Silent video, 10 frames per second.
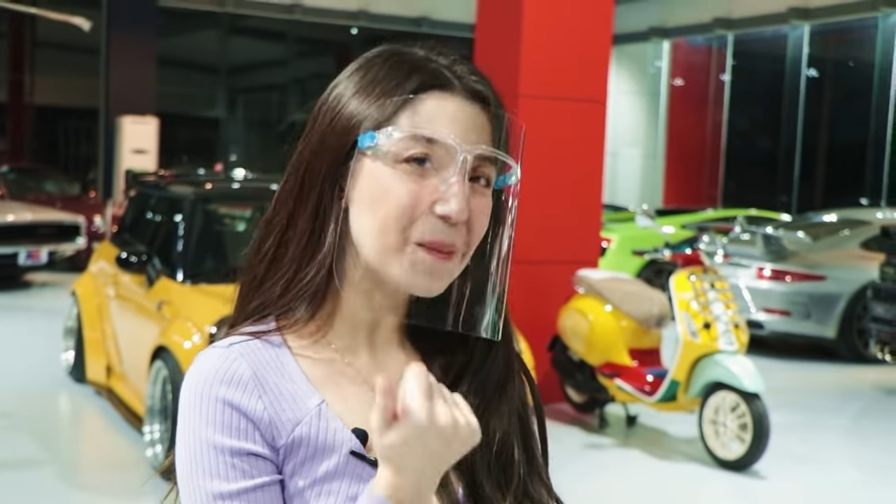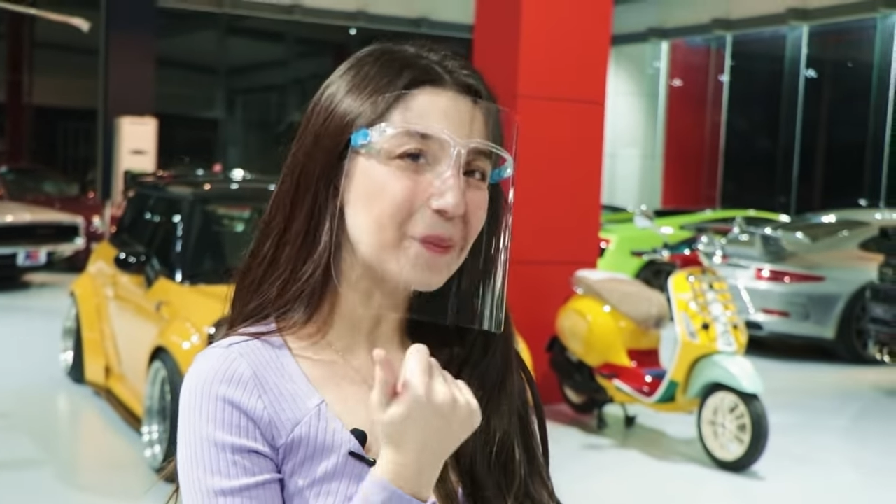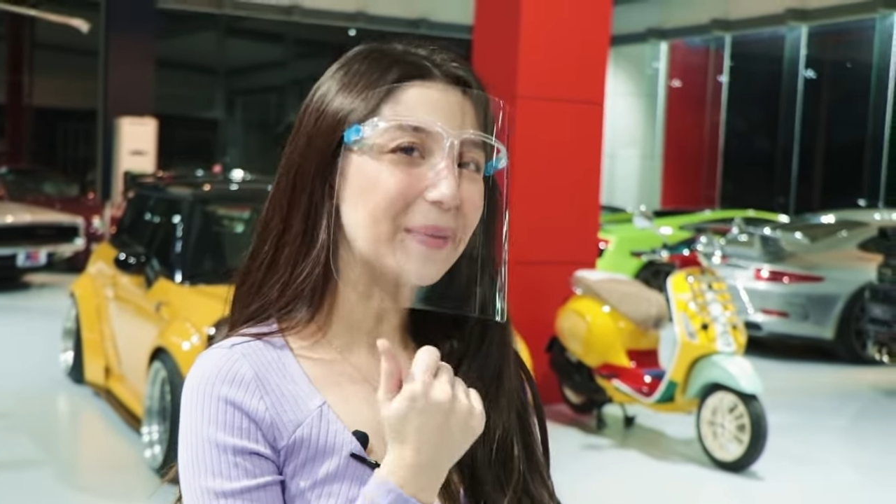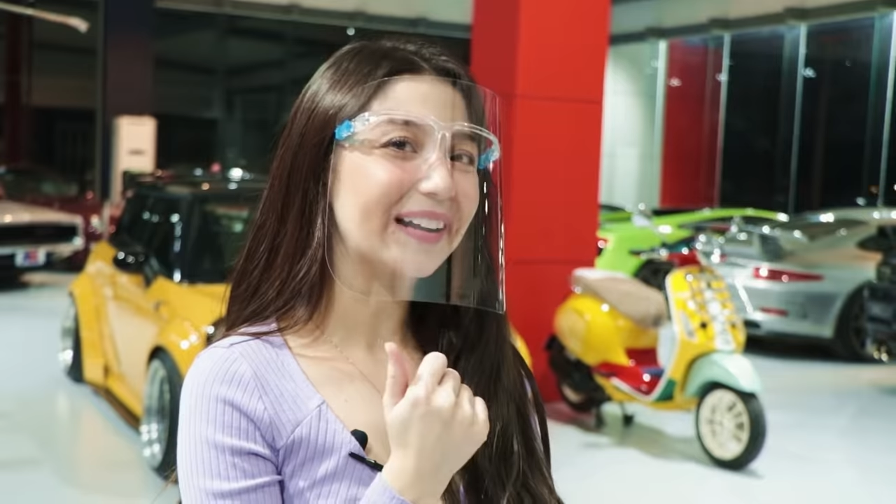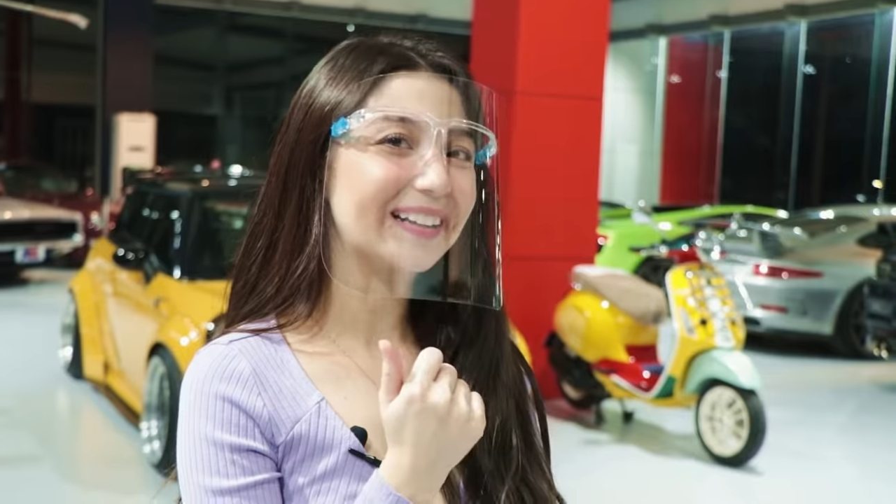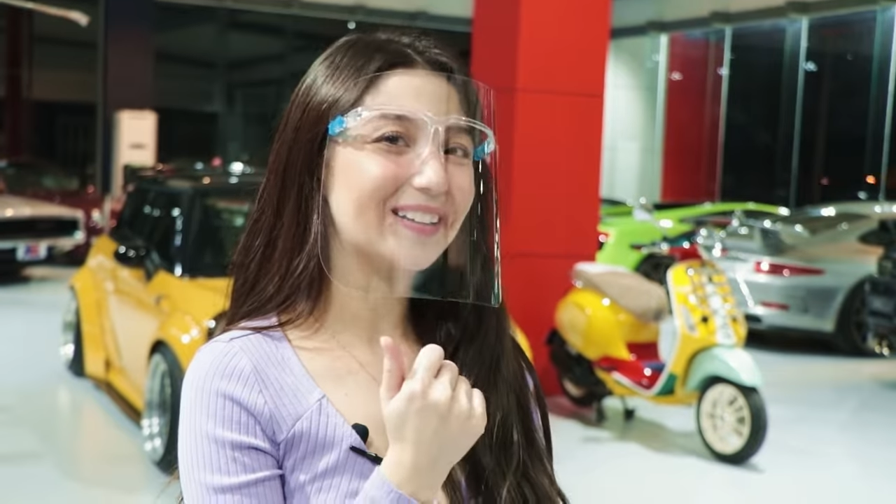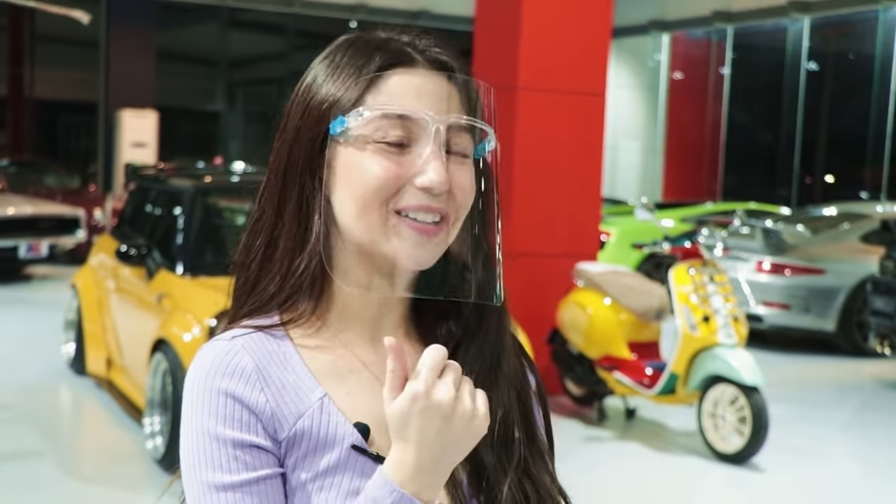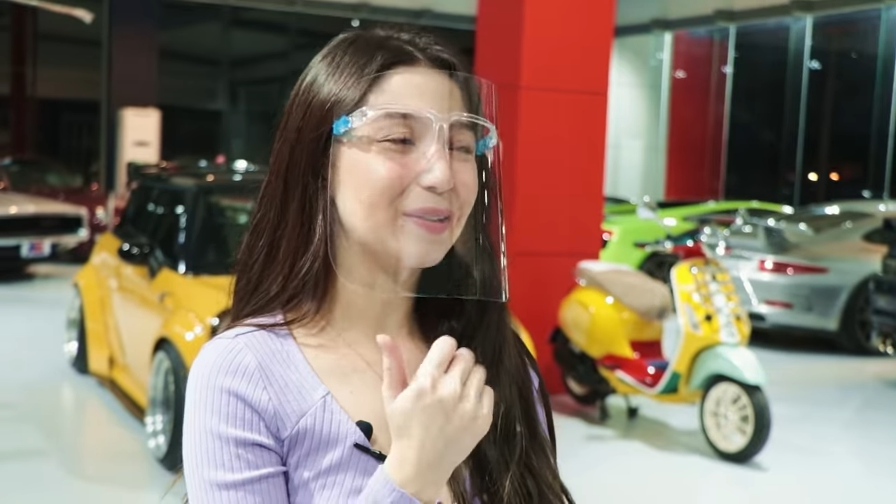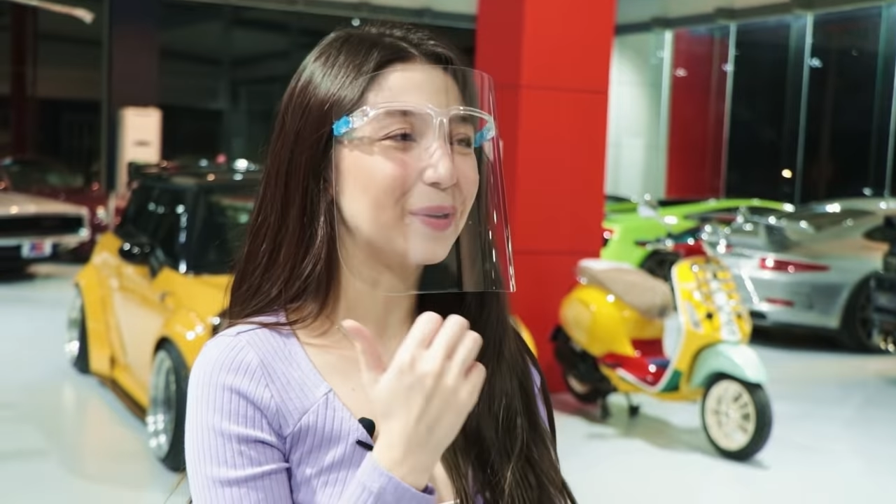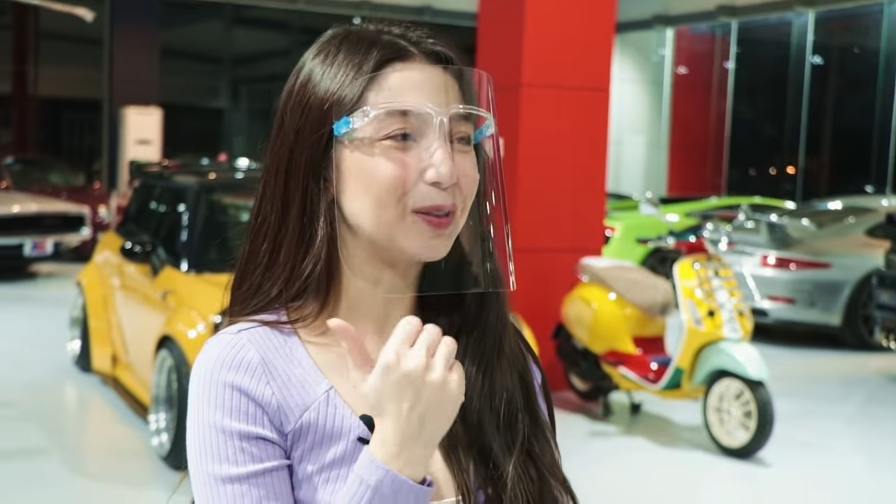my
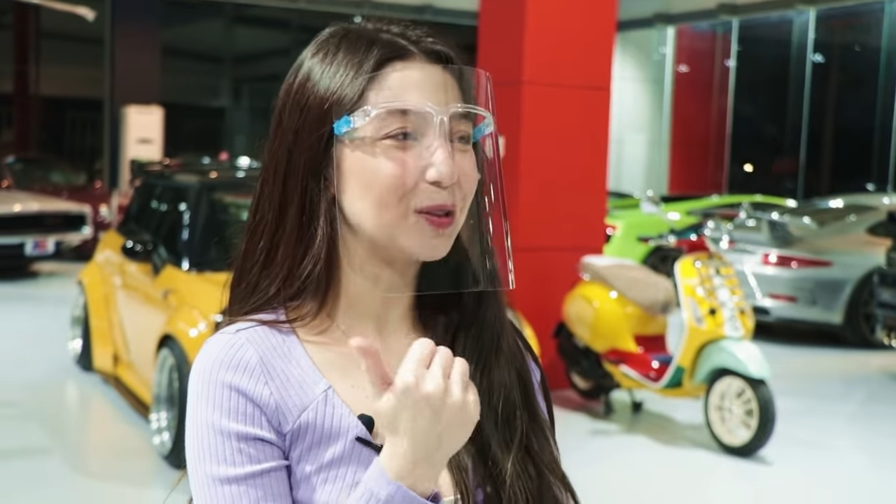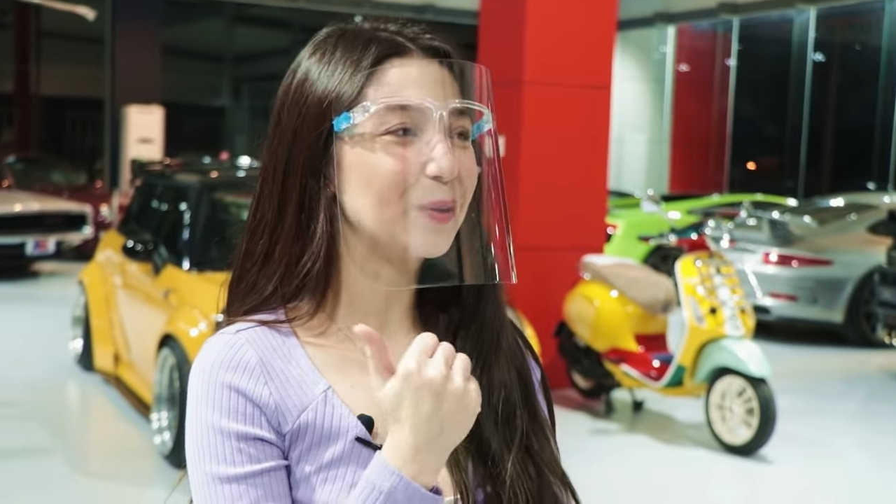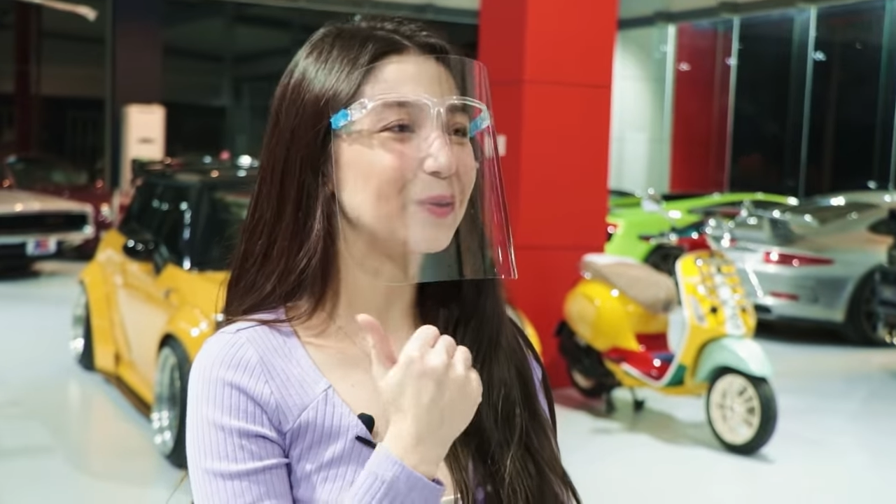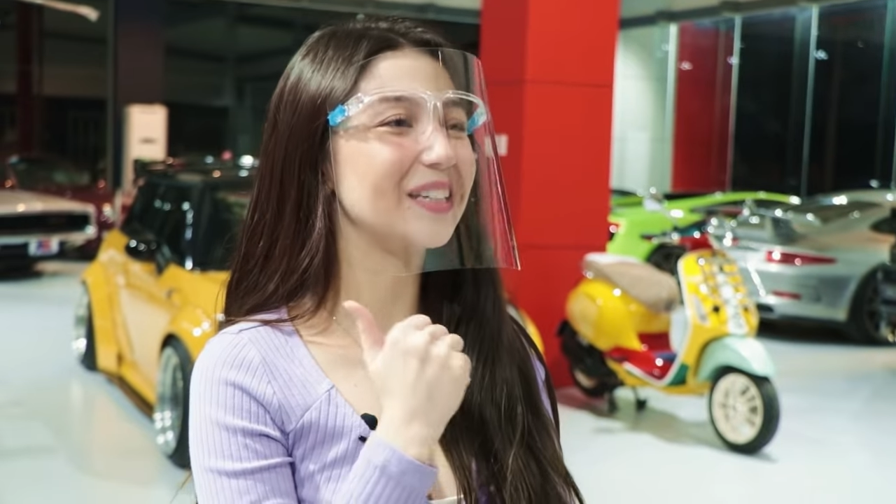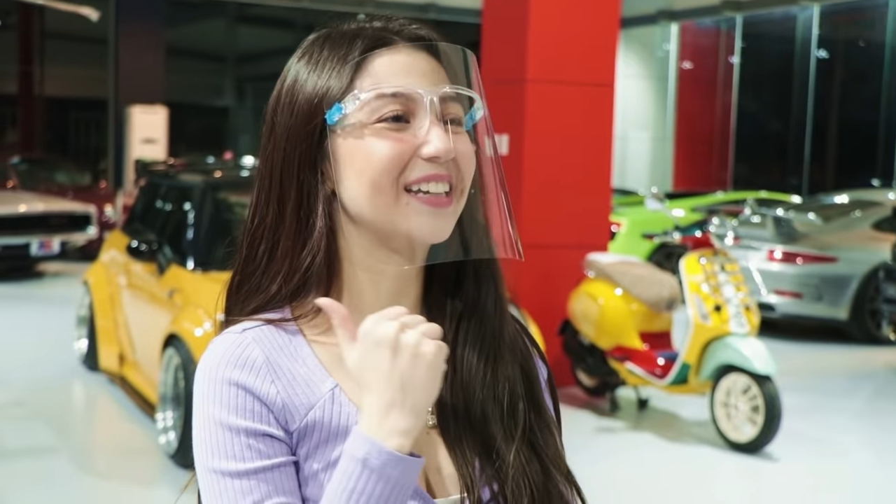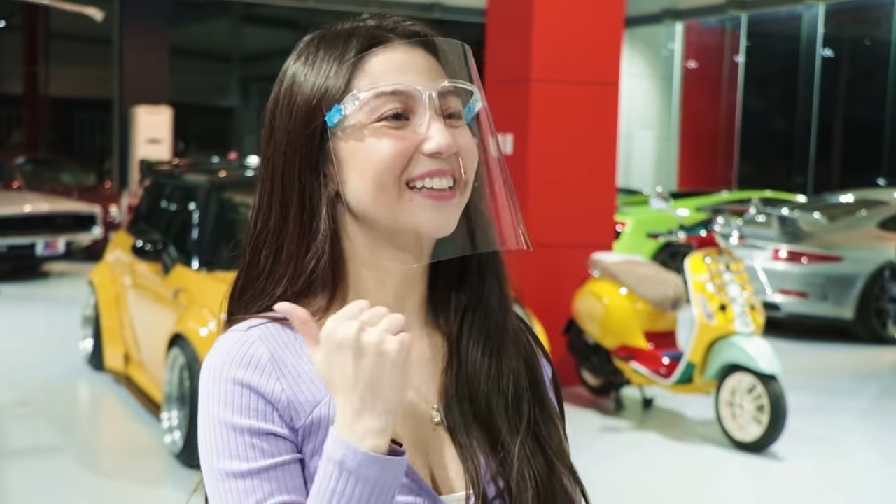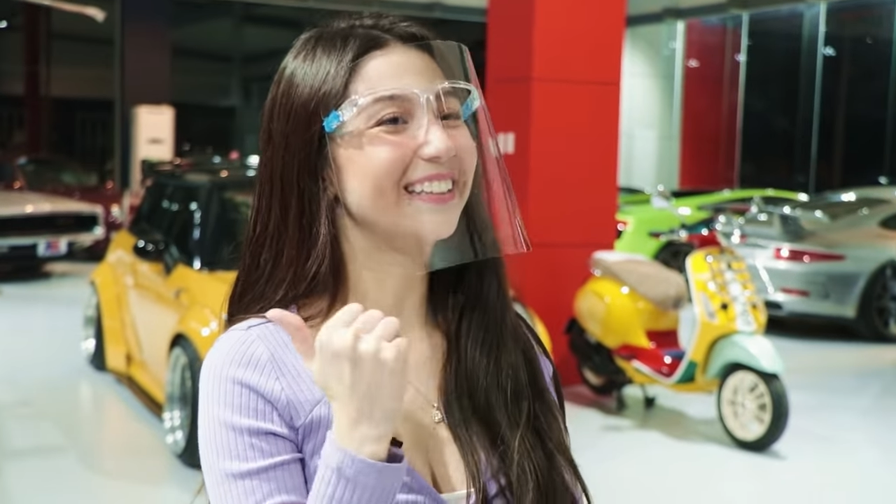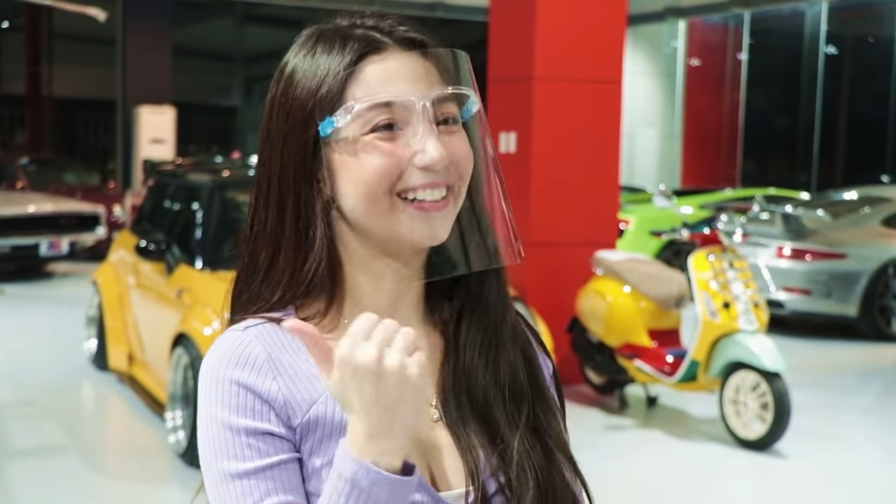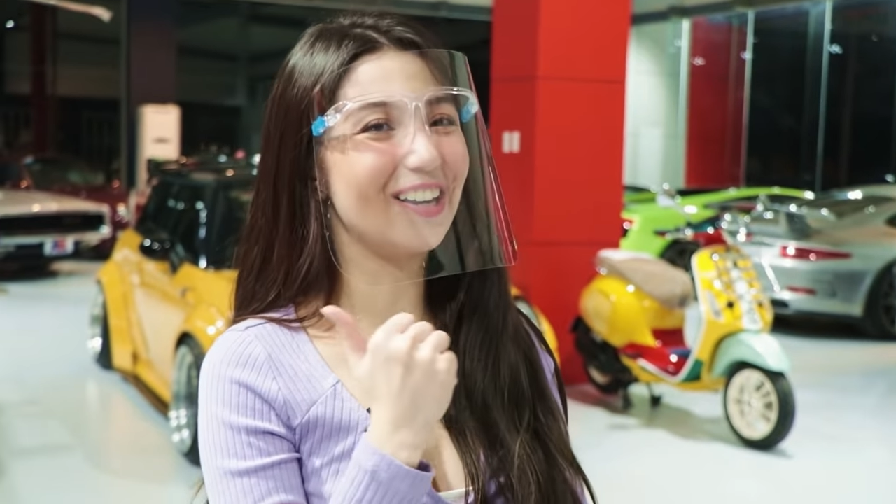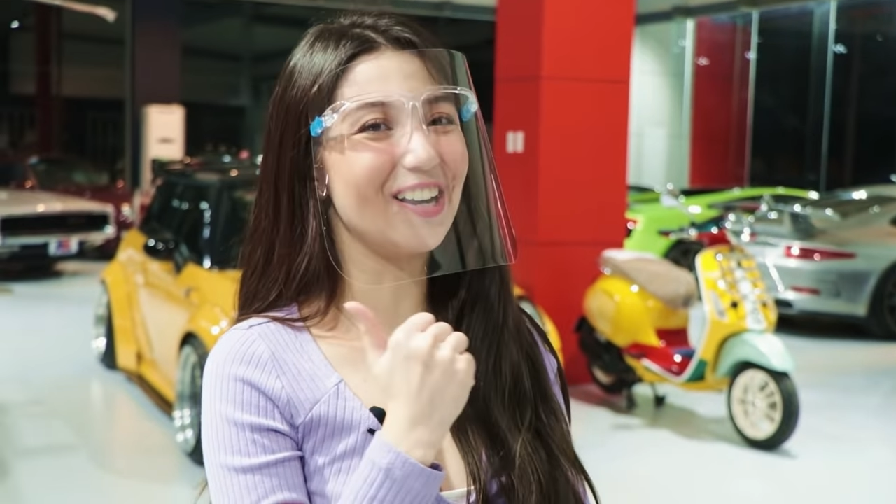car, my
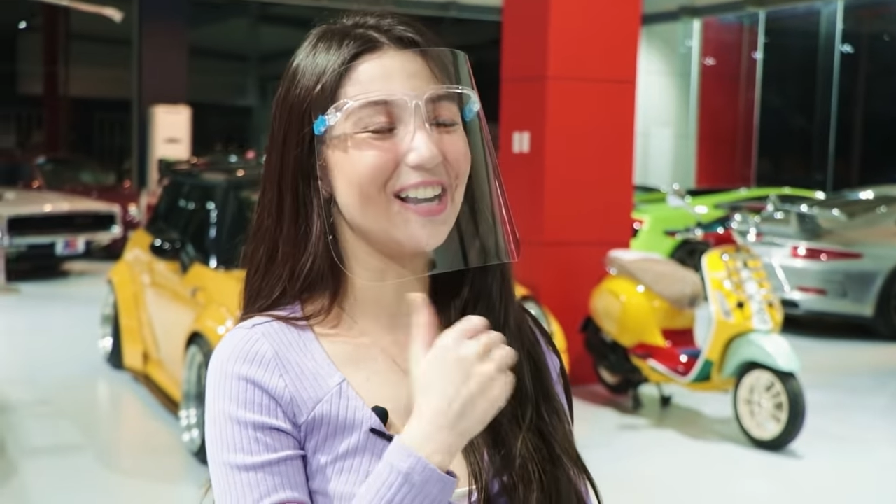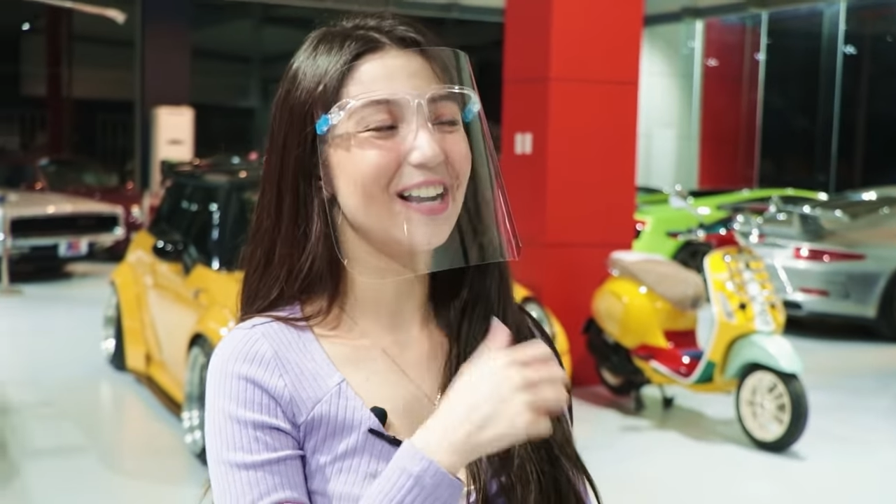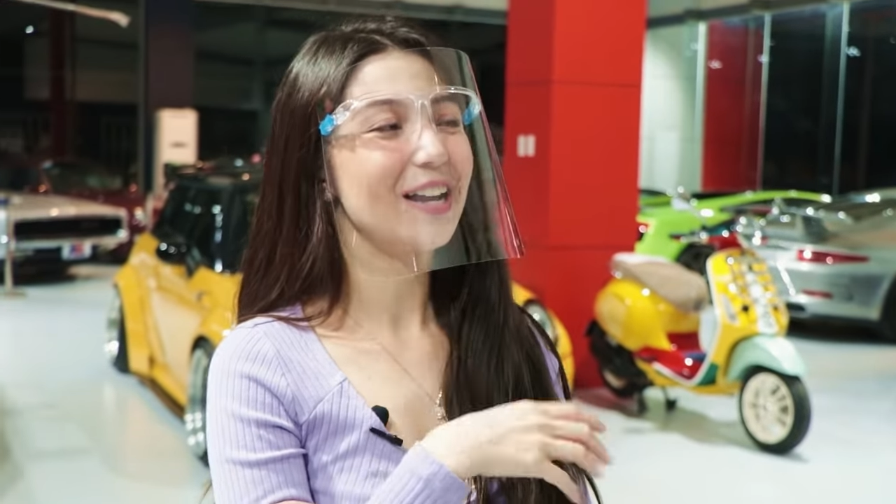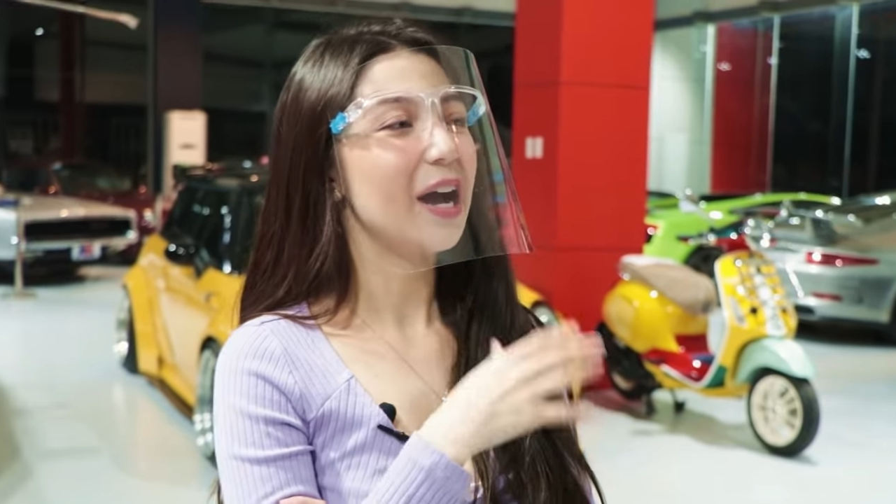chosen car.